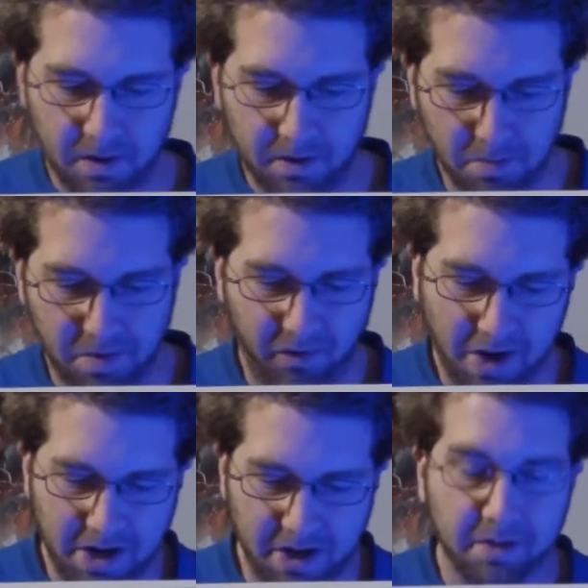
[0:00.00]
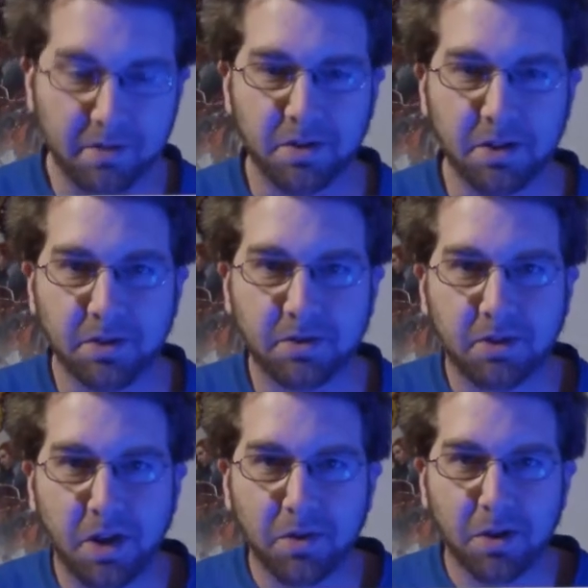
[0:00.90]
number 5, and this is
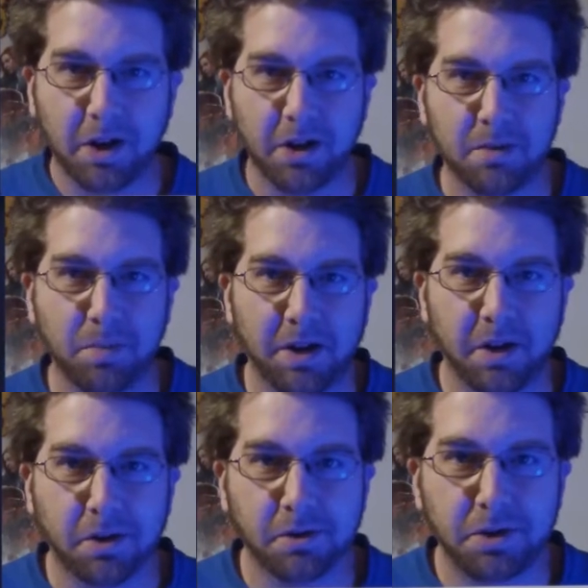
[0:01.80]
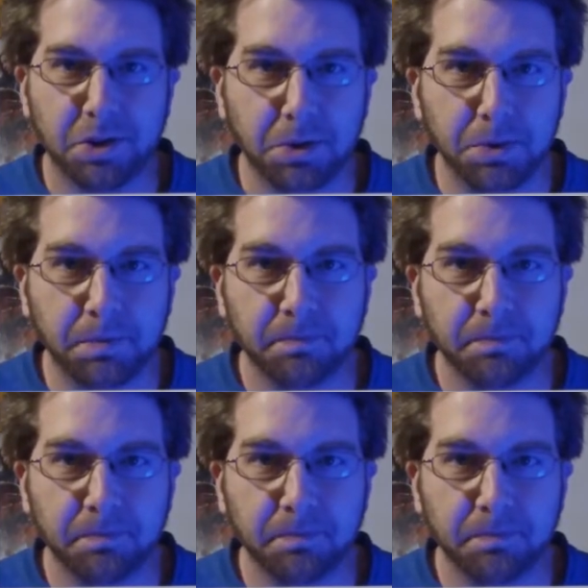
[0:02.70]
cover A by Derek Chew.